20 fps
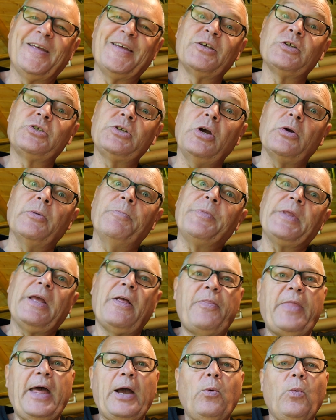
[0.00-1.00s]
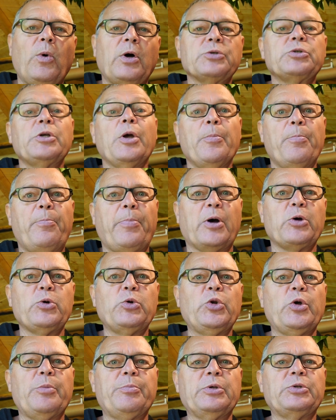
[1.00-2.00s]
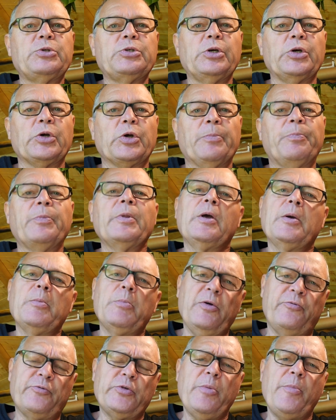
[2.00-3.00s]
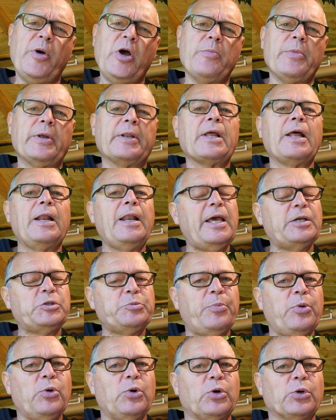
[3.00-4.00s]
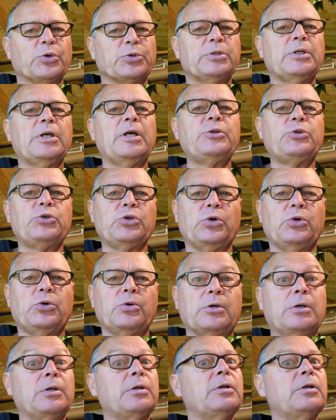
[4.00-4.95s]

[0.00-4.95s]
So that was bow number 2. But for a moment, let's pause and talk